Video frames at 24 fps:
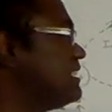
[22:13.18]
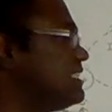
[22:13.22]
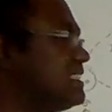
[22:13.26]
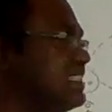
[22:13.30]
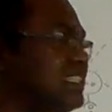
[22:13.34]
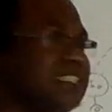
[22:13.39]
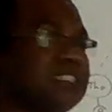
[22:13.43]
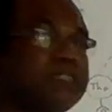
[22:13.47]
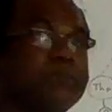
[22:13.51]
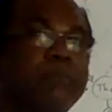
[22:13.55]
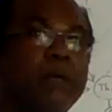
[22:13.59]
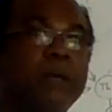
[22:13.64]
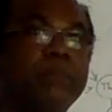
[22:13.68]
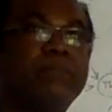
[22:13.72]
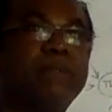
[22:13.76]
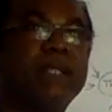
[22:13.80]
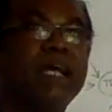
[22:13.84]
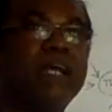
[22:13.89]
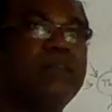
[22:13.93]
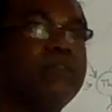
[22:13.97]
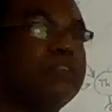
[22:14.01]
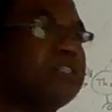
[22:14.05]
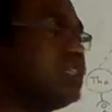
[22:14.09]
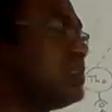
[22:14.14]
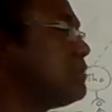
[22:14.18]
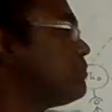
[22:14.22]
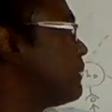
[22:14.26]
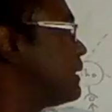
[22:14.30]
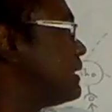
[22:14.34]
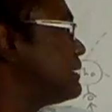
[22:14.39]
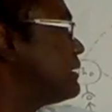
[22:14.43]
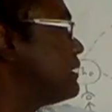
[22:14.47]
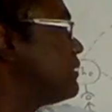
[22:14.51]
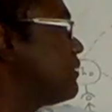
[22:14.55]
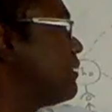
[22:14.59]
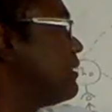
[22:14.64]
this peptide which is
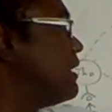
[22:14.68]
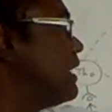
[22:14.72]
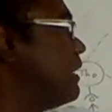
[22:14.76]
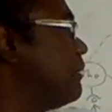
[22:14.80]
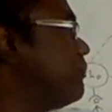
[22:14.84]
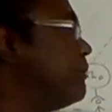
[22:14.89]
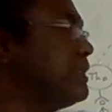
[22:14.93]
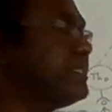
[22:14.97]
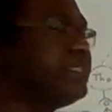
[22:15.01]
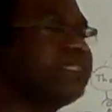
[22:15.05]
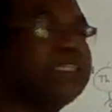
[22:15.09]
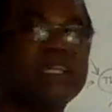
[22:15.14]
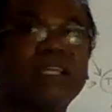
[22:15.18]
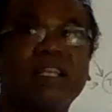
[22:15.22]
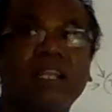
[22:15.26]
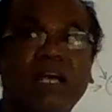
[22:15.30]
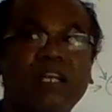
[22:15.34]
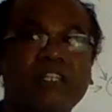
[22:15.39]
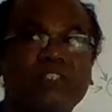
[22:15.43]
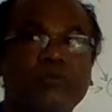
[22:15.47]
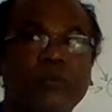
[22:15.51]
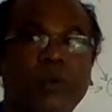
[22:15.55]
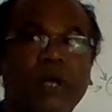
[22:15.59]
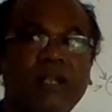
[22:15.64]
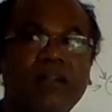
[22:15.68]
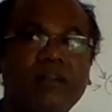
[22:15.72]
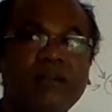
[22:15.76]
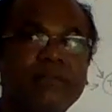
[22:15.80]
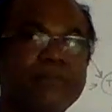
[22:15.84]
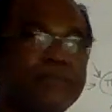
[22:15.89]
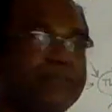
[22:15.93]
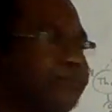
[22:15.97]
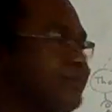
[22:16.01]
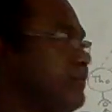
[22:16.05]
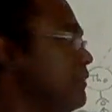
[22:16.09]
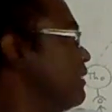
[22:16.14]
present on the MHC class 1.
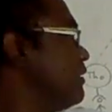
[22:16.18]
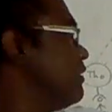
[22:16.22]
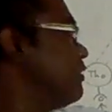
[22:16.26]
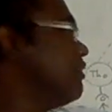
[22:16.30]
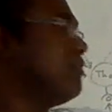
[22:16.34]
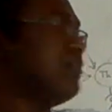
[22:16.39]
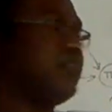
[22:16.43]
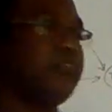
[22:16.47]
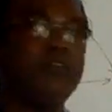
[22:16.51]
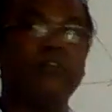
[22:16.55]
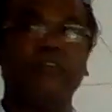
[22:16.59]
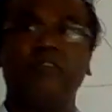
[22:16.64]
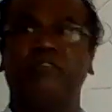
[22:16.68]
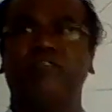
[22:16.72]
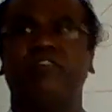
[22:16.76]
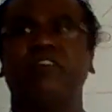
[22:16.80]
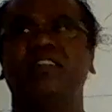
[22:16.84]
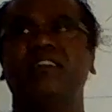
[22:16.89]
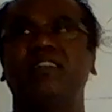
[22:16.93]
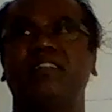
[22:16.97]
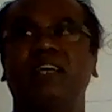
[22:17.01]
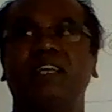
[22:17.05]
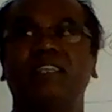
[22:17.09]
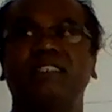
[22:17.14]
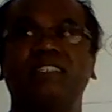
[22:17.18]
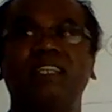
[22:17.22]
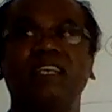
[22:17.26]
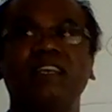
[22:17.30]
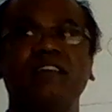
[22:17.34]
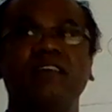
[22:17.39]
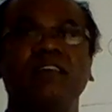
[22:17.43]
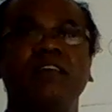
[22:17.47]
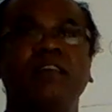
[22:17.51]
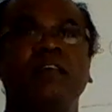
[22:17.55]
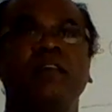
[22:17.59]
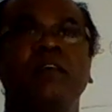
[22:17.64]
Fantastic.
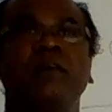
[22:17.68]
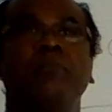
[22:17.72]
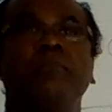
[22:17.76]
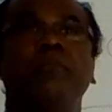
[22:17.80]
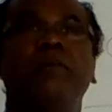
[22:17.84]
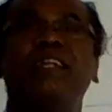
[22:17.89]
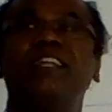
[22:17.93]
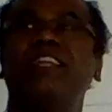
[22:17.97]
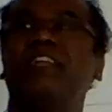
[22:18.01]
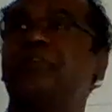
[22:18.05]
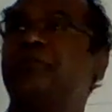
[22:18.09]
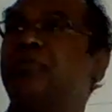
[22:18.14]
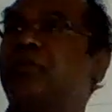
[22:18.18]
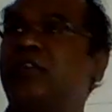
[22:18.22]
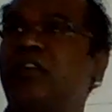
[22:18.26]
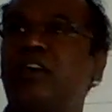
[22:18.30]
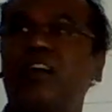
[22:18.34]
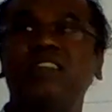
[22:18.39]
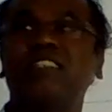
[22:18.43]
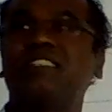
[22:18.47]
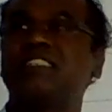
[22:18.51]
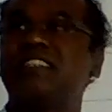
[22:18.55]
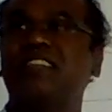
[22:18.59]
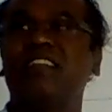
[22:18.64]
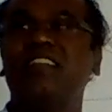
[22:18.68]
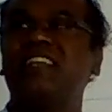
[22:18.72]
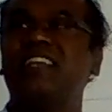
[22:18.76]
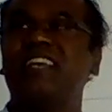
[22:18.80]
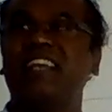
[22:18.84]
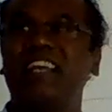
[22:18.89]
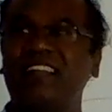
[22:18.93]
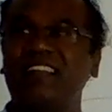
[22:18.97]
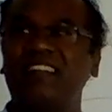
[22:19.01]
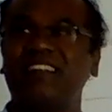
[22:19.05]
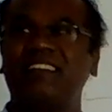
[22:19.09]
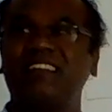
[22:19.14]
But it will not still
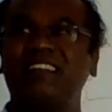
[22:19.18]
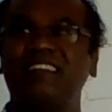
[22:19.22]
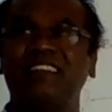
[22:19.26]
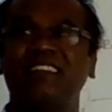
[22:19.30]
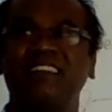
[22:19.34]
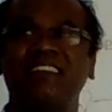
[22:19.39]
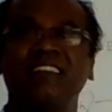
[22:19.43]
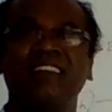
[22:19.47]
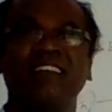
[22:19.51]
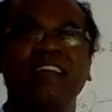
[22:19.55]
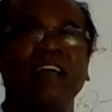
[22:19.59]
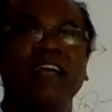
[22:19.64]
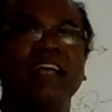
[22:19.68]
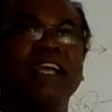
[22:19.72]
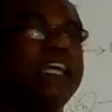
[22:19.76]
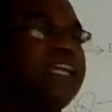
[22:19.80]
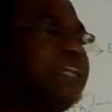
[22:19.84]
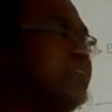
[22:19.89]
kill it. It